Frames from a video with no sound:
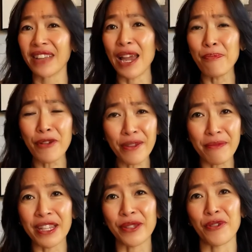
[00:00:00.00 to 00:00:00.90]
I put them
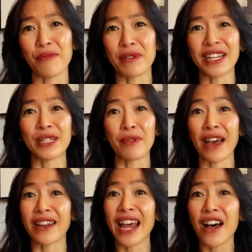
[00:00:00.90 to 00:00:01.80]
in this order because
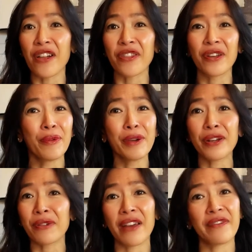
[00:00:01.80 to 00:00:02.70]
without health, we
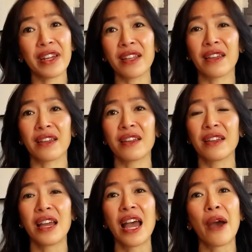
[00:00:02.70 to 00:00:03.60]
don't have anything.
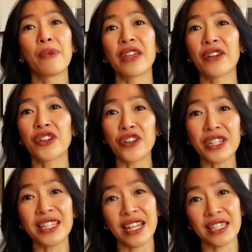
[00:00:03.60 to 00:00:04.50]
Without a
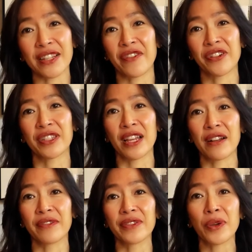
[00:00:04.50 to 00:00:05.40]
good sense of
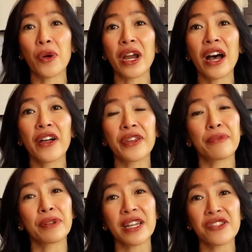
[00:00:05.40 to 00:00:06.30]
ourselves or healthy
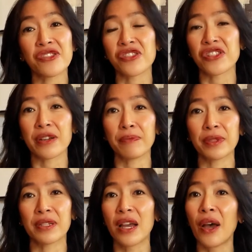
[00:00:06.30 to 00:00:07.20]

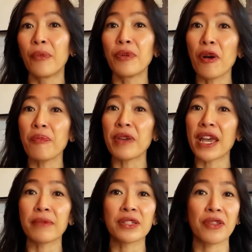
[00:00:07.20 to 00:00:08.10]
relationships, we won't be
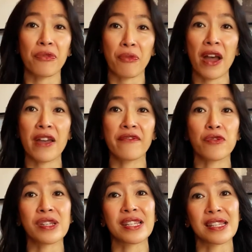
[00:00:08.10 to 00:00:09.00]
able to thrive
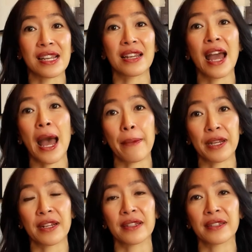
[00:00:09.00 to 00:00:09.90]
or sustain
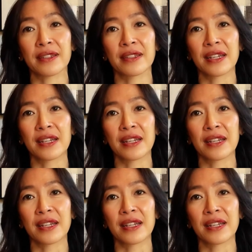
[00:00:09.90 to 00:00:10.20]
happiness.